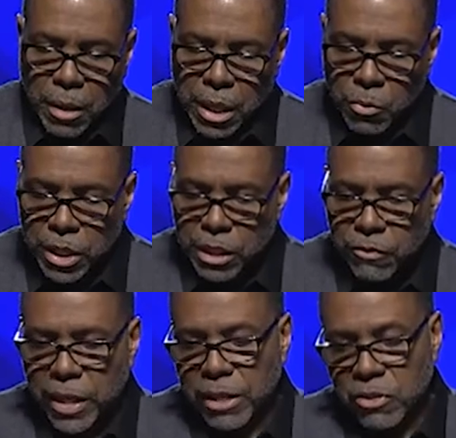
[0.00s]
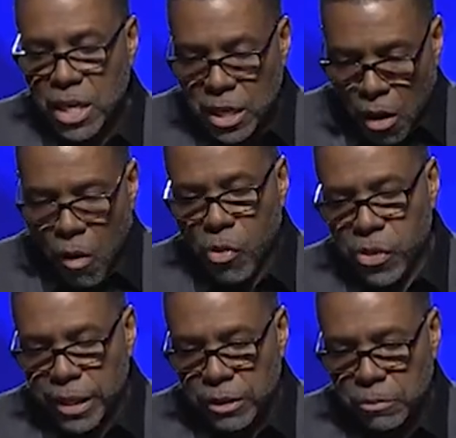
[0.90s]
We give thanks in all
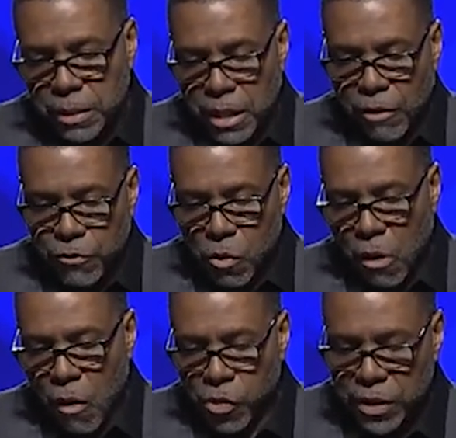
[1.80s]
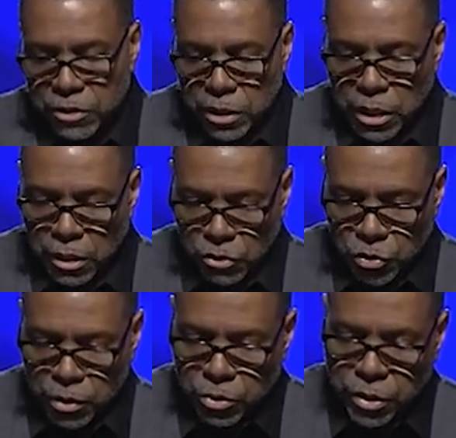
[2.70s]
things, but not for all things in the other
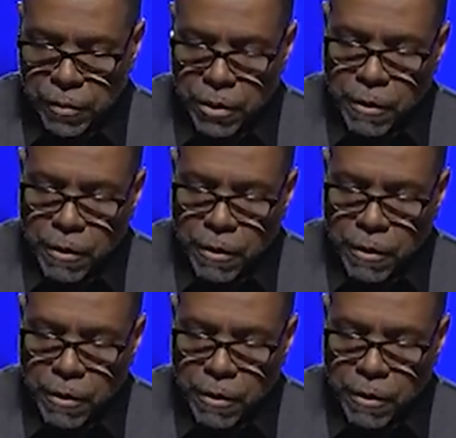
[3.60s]
scripture.